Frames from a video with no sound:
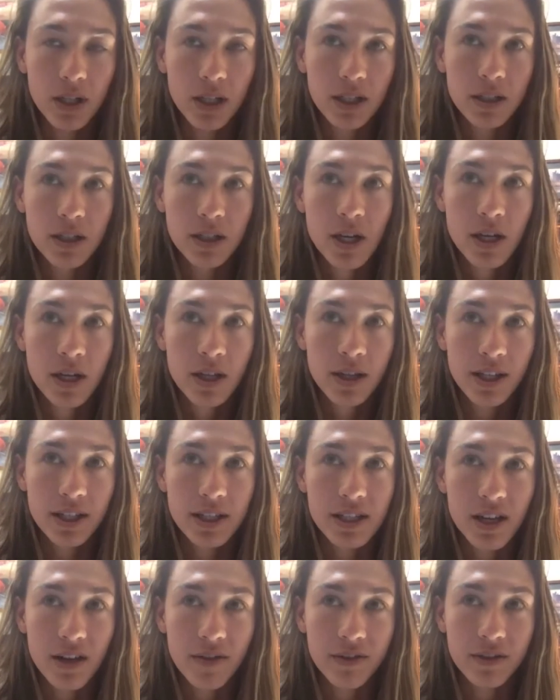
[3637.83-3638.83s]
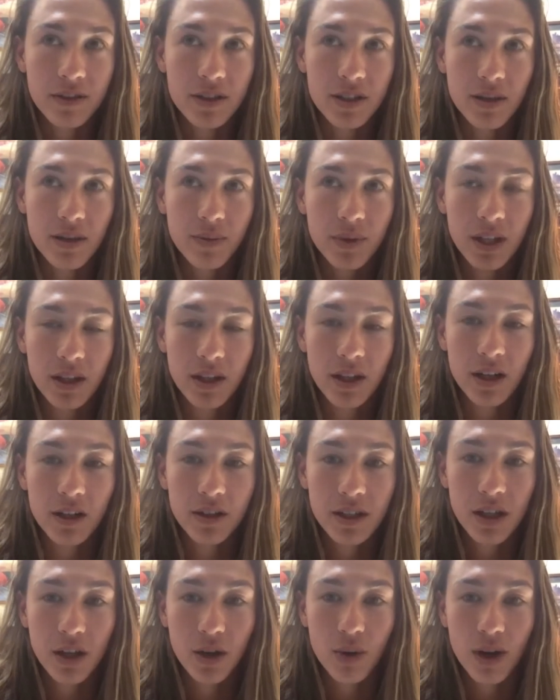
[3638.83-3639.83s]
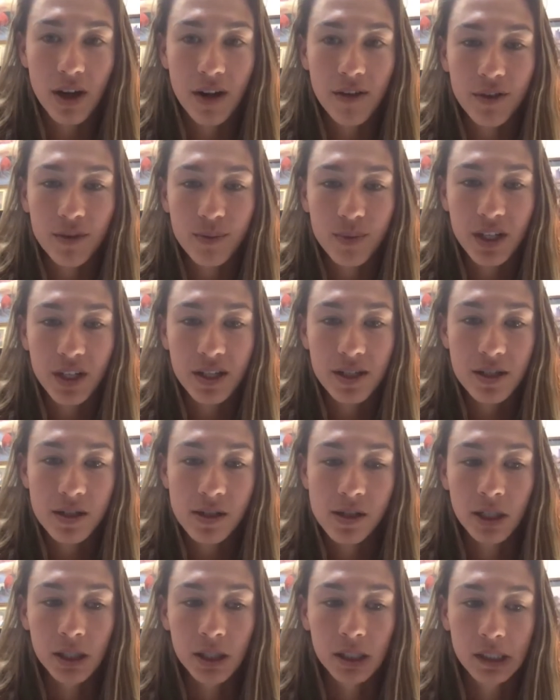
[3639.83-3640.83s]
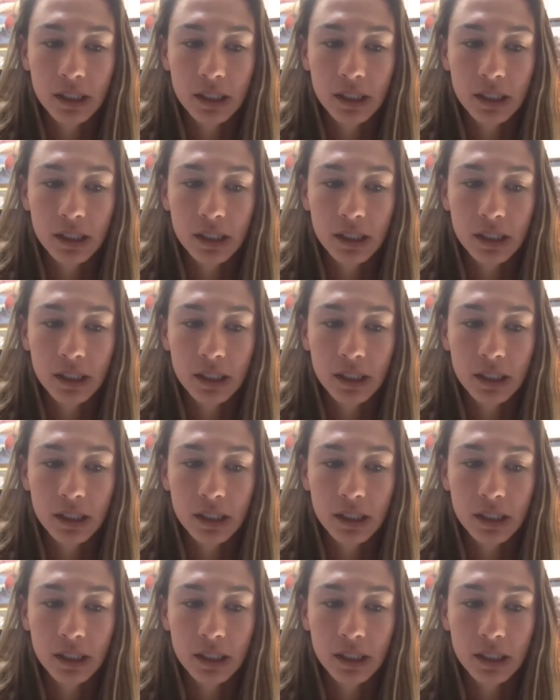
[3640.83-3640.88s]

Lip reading: And that's definitely something that I'll take away from this.